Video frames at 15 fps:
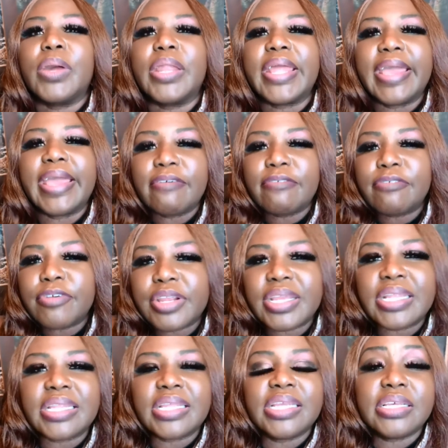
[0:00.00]

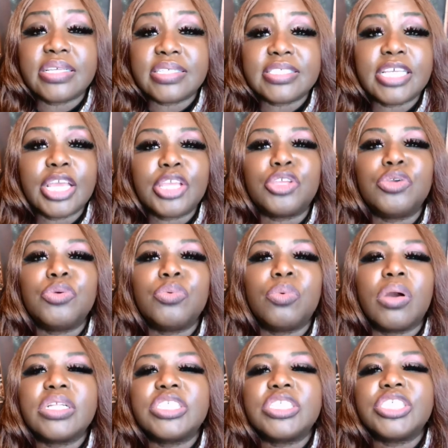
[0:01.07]
whatever it is
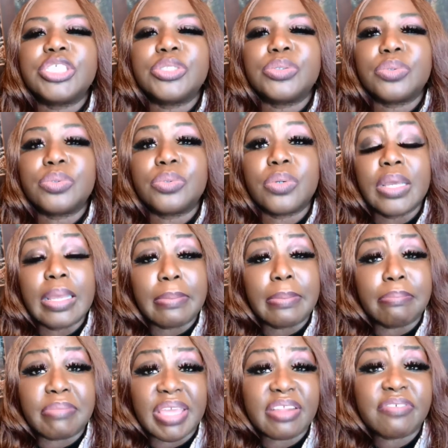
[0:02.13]
you want to
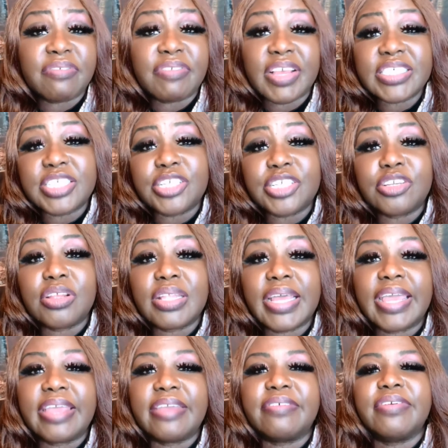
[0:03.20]
manifest in your
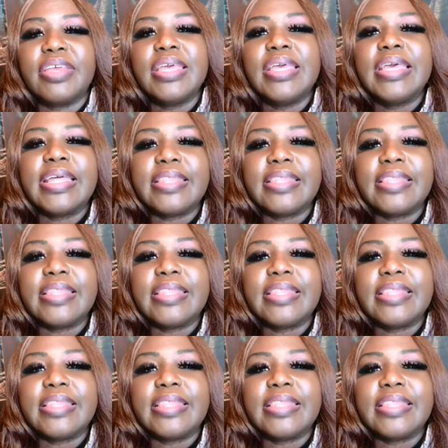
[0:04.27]
life,